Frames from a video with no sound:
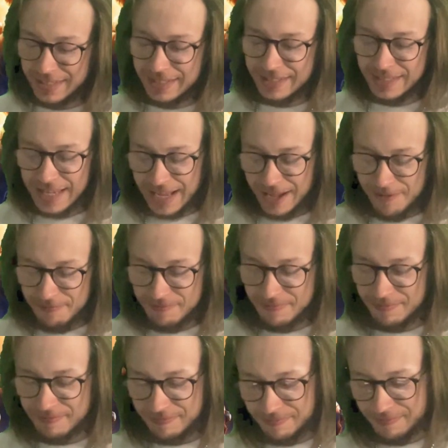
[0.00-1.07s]
Yeah.
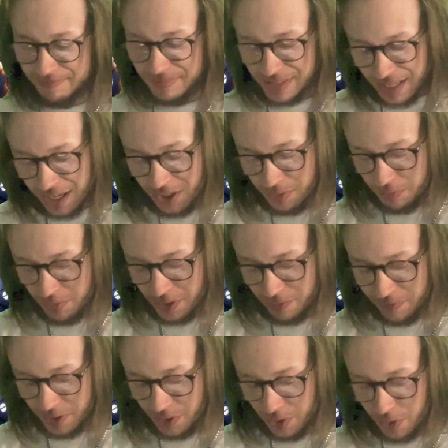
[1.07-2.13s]
That looks pretty,
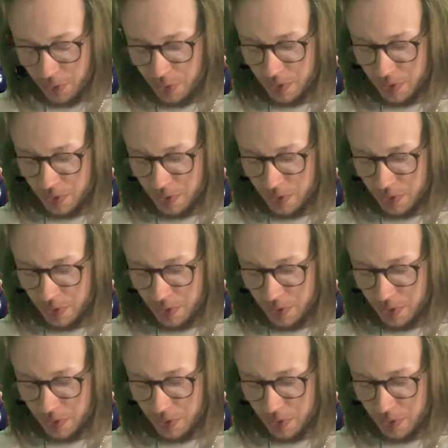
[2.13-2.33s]
really cool.